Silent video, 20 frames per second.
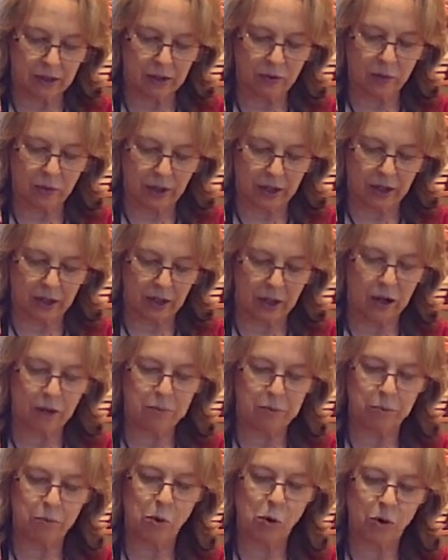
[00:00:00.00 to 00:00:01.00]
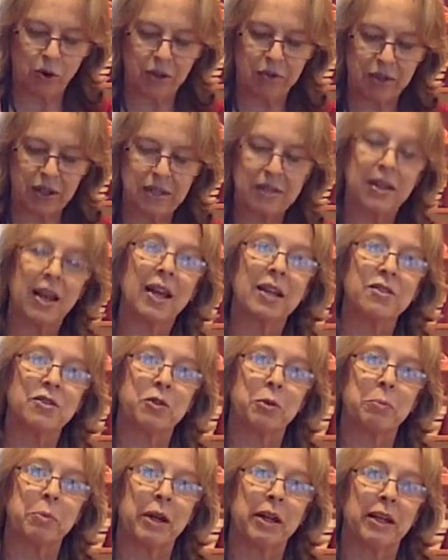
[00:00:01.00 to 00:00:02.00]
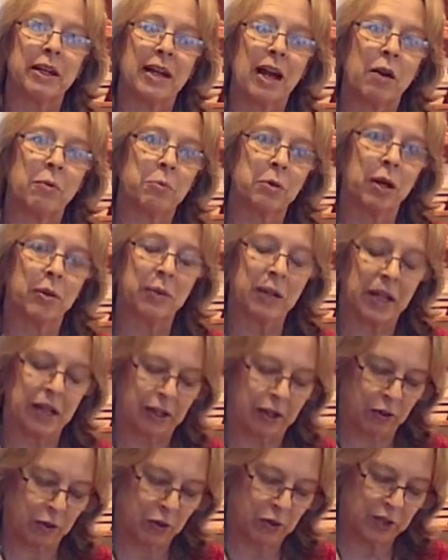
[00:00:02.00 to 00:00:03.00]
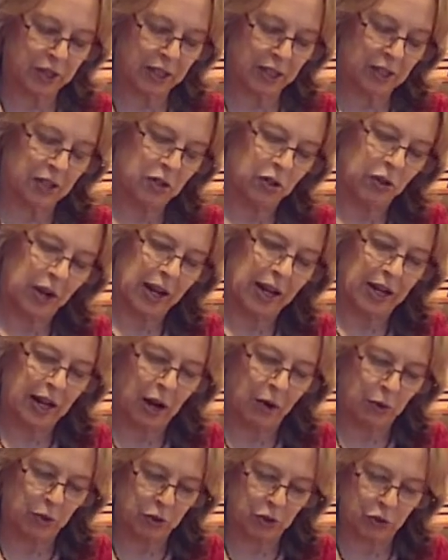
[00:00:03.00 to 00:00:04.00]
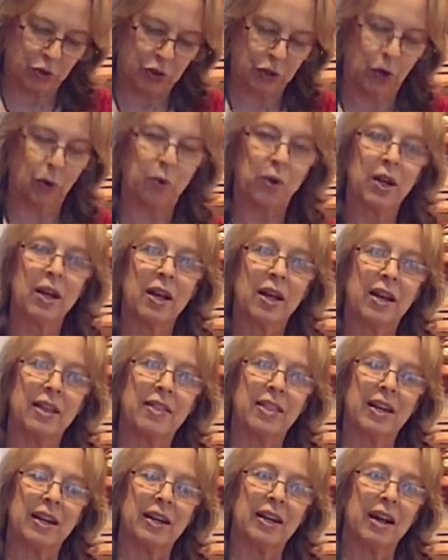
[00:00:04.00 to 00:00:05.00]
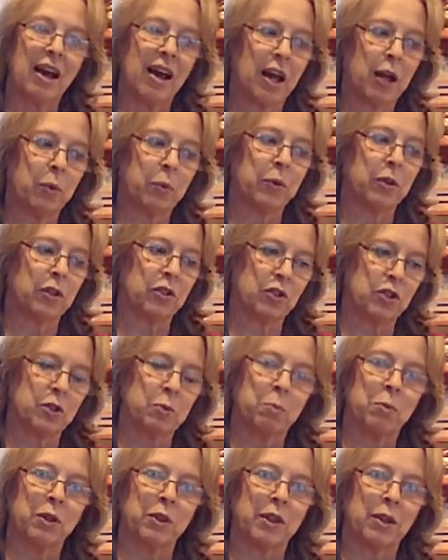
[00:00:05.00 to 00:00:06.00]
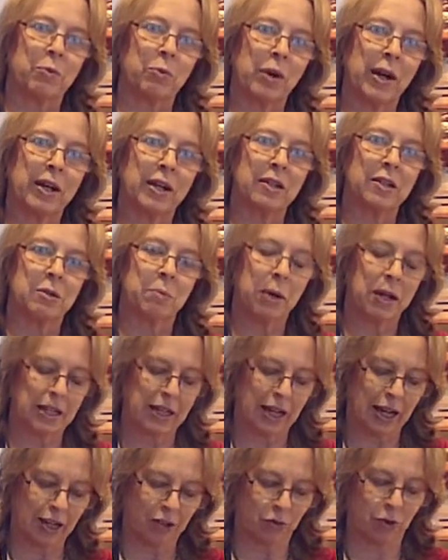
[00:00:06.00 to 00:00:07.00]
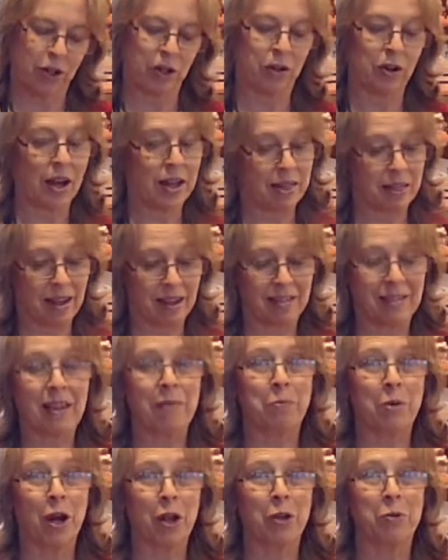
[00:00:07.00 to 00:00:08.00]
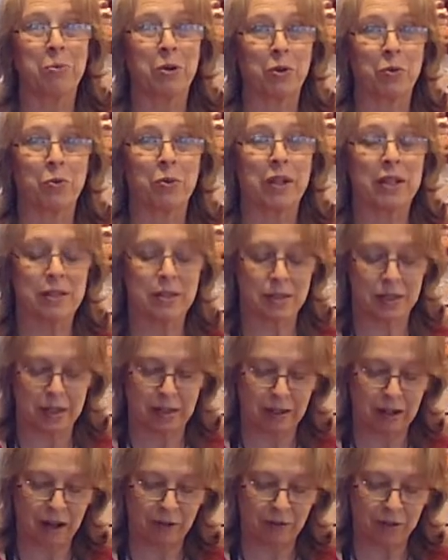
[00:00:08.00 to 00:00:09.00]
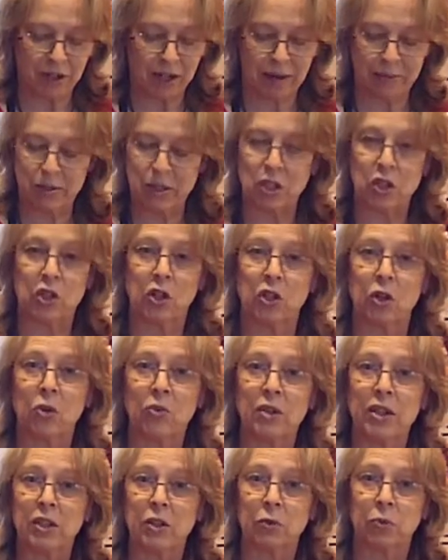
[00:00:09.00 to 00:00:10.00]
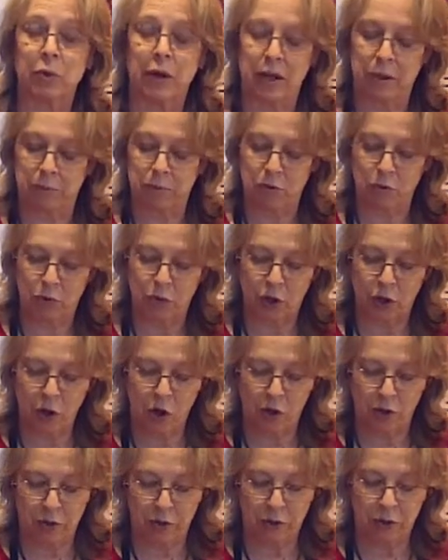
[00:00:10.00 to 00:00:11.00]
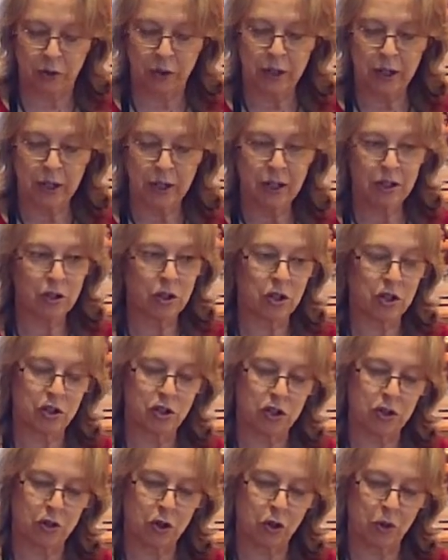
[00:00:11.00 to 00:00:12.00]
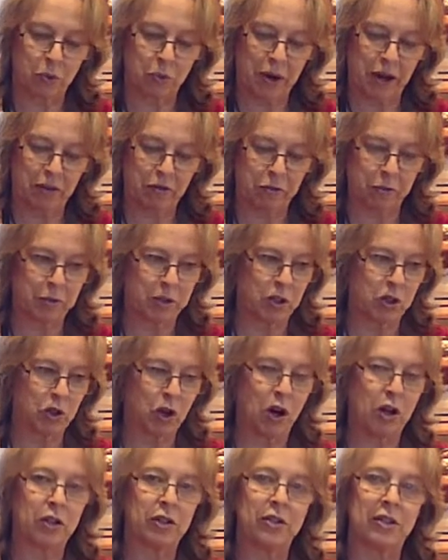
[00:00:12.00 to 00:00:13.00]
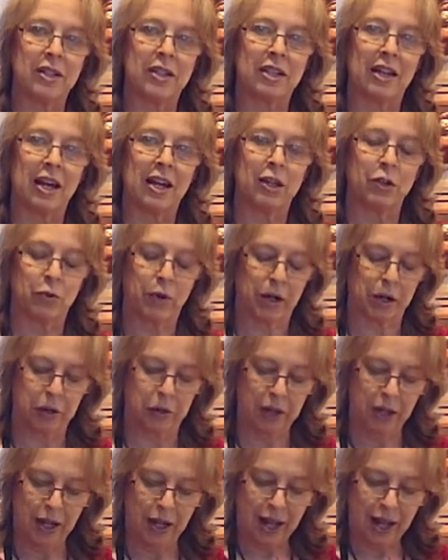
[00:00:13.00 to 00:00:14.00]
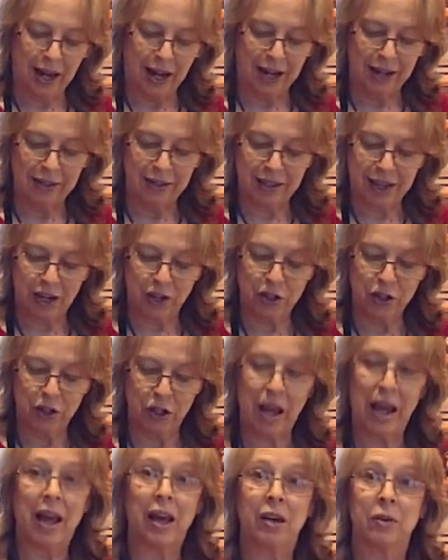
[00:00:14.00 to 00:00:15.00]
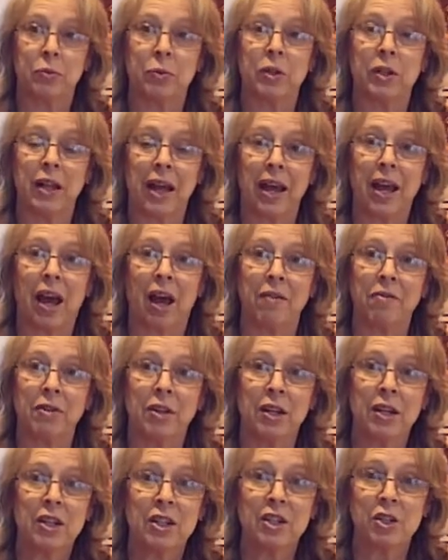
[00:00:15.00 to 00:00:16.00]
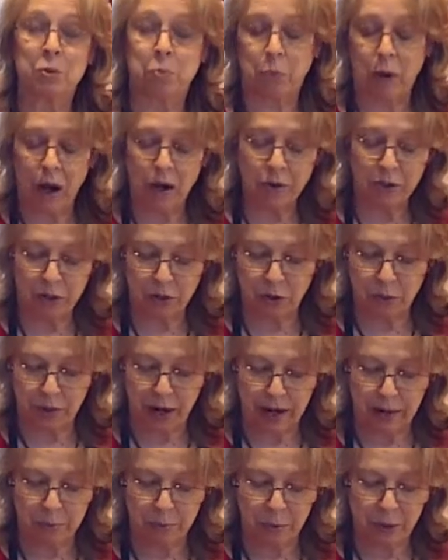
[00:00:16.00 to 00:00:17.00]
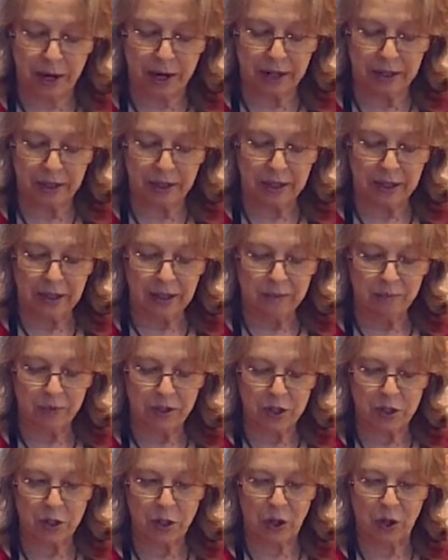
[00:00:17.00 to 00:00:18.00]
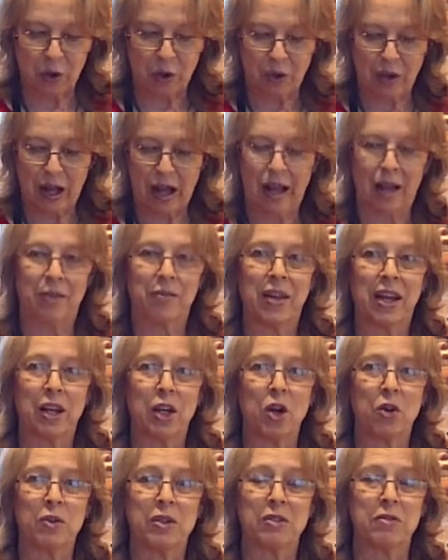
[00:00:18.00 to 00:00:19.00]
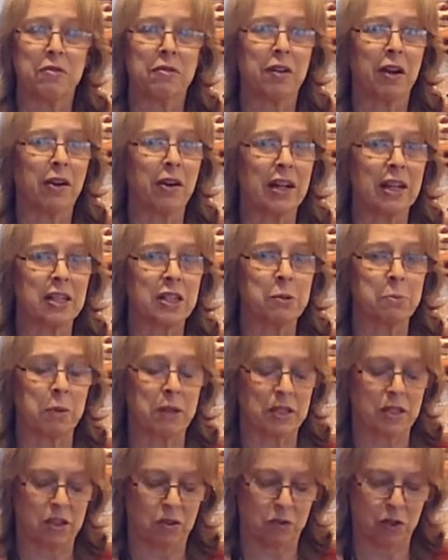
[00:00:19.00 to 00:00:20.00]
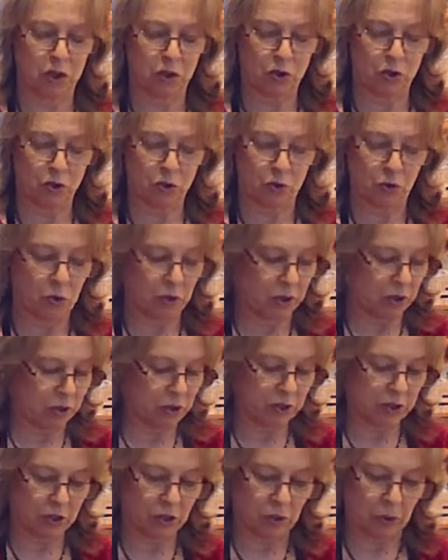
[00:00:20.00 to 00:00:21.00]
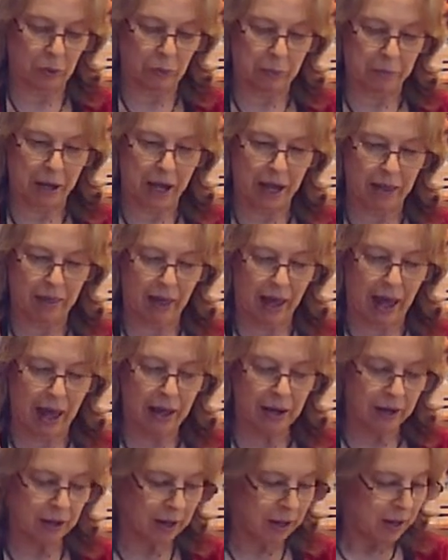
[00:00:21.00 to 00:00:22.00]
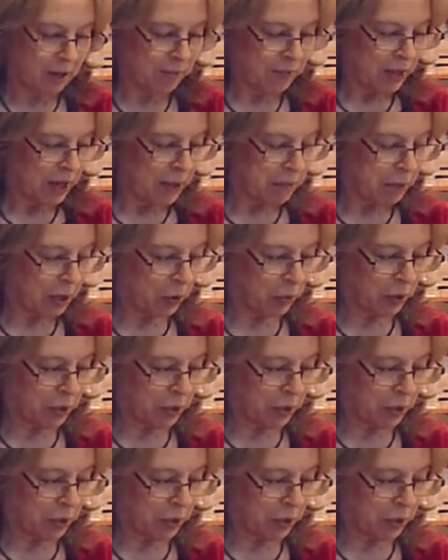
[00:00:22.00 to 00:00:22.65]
when more of these ends are budded out, probably in another 6 or 8 hours or so, then I will just put them right into my dehydrator. I think they've probably been rinsed enough times that you don't need to run them through the colander. You can just go right from the jar to the dehydrator. And there you will have sprouted grain bread. So I know it's very expensive in the stores to buy that. But